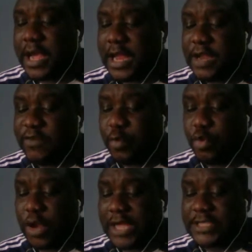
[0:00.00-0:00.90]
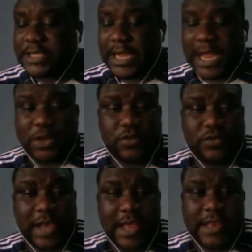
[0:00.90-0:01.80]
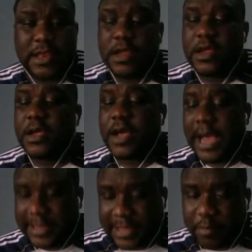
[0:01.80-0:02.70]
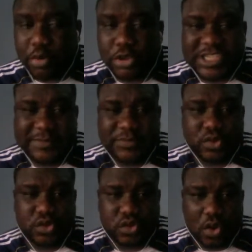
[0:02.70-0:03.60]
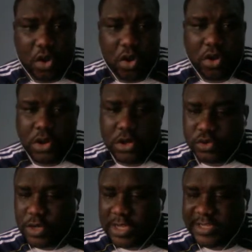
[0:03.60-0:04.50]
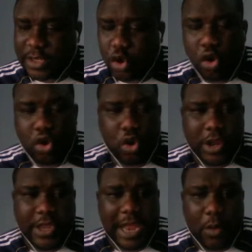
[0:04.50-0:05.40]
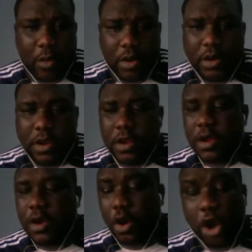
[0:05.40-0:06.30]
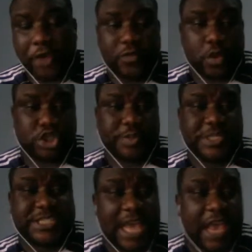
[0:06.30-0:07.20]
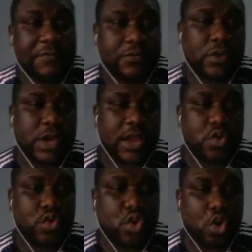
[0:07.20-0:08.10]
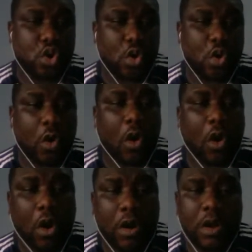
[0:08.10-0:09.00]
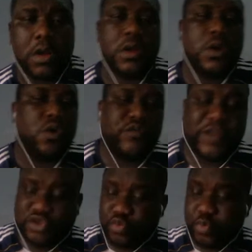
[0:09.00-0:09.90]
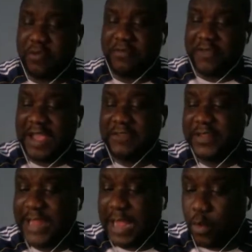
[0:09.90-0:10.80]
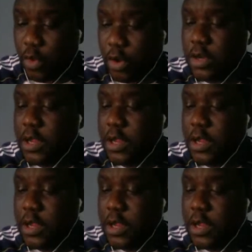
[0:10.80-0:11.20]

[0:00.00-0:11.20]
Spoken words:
Liverpool, Arsenal, like you said, I think both teams will score. So there's a go in that one. Or if you want to be safe, you can do go or over 2.5 in that one.